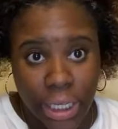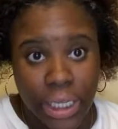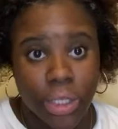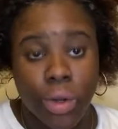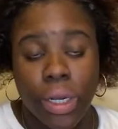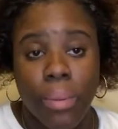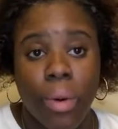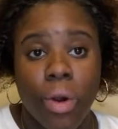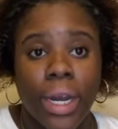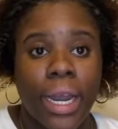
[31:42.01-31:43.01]
And so in the
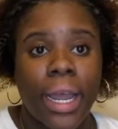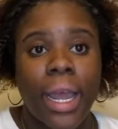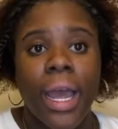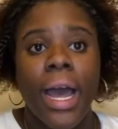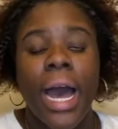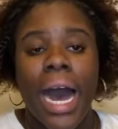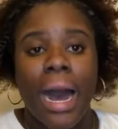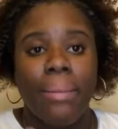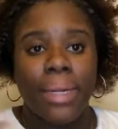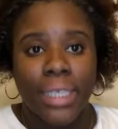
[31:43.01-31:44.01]
morning,
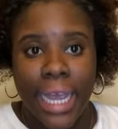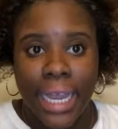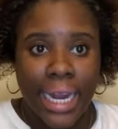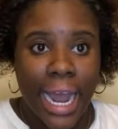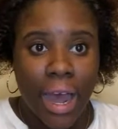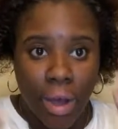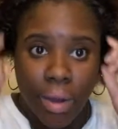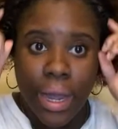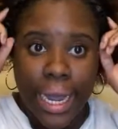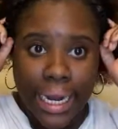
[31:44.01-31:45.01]
I'm going to take it out
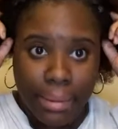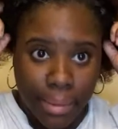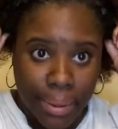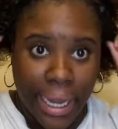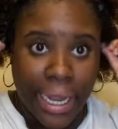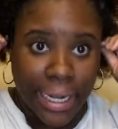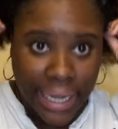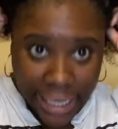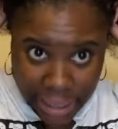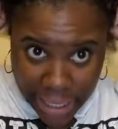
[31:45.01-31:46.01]
and I'm going to pin
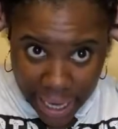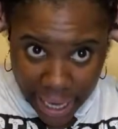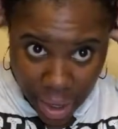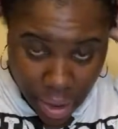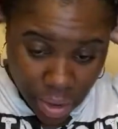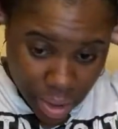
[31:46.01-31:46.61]
this down.